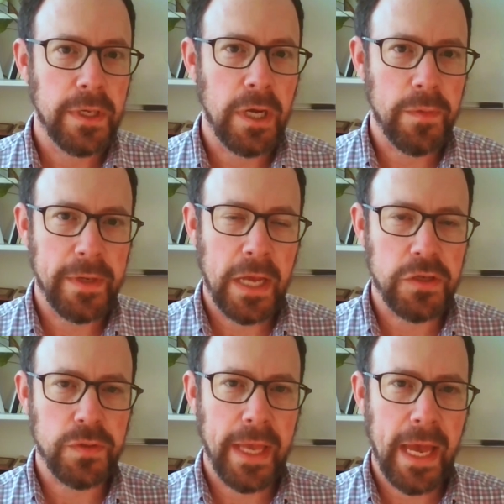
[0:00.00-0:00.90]
Uh, with a
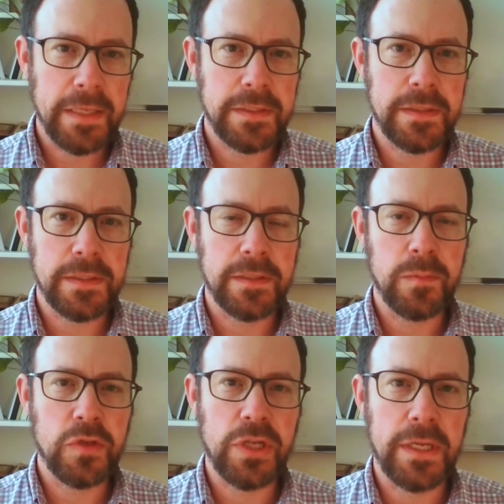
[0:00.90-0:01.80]
natural gas
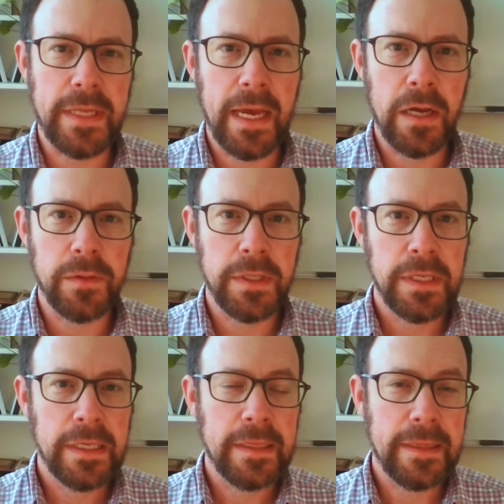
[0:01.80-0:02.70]
system shut down,
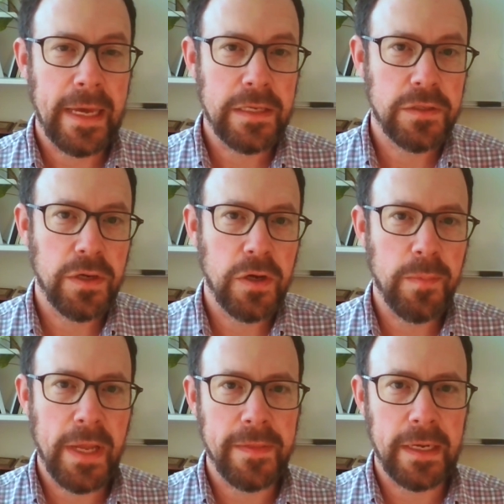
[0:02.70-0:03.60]
that in turn
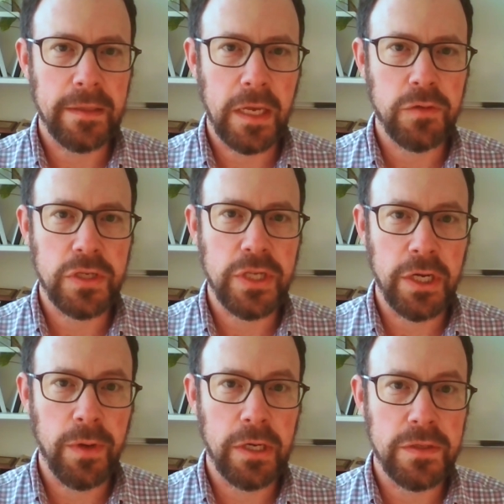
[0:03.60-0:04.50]
meant that electric
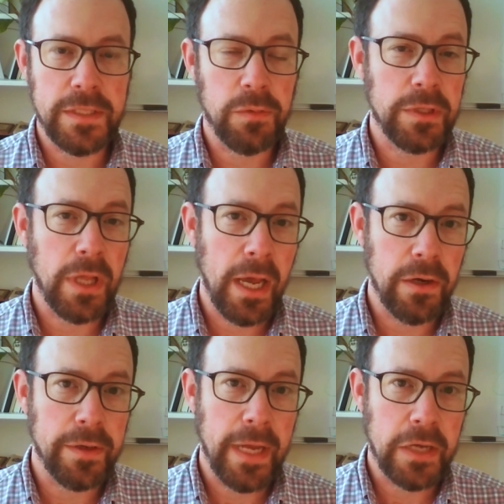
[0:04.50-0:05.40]
generators that relied
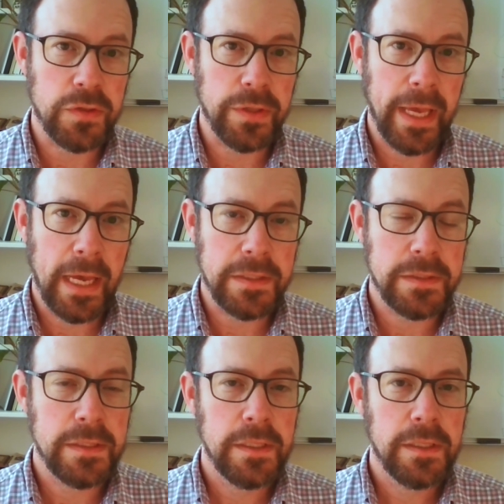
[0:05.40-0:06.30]
on natural
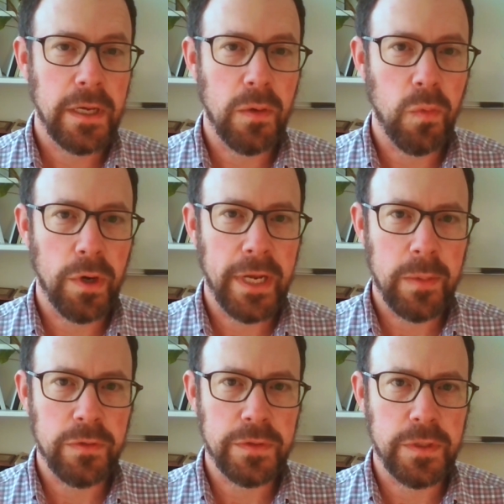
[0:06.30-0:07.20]
gas uh, weren't
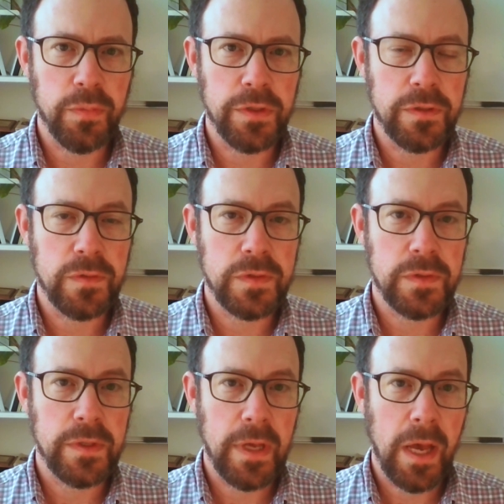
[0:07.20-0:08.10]
able to
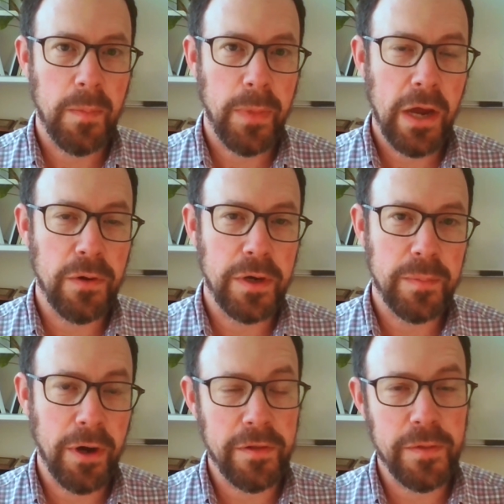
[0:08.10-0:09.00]
produce uh, power. And
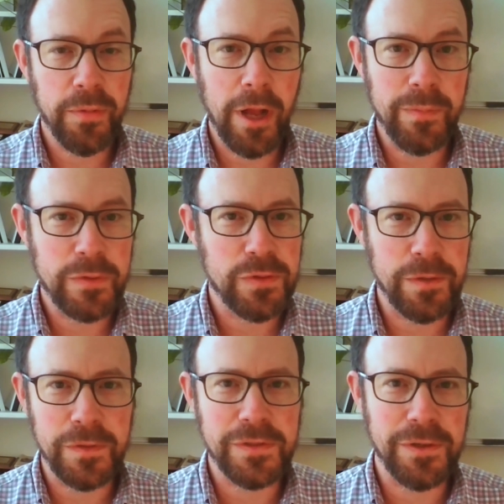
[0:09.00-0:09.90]
part of the problem is sort
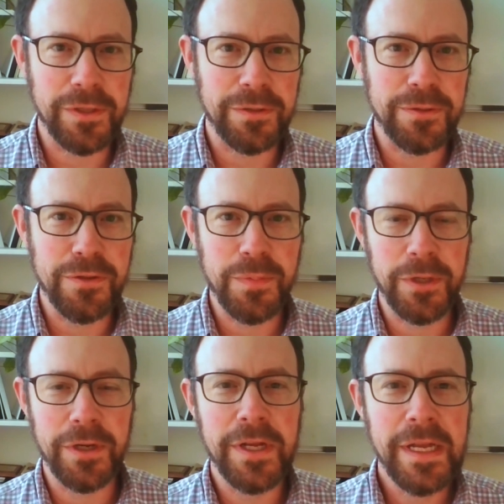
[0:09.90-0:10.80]
of a circular loop
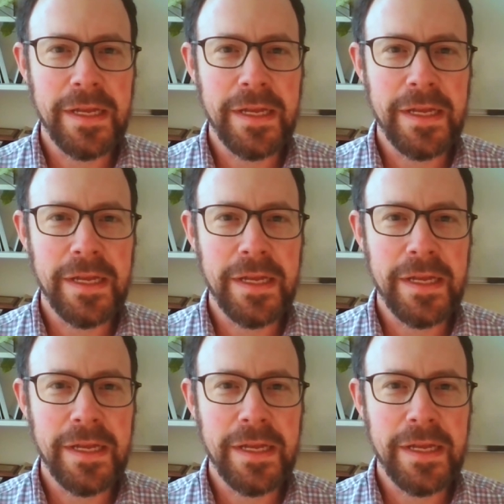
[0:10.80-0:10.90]
here.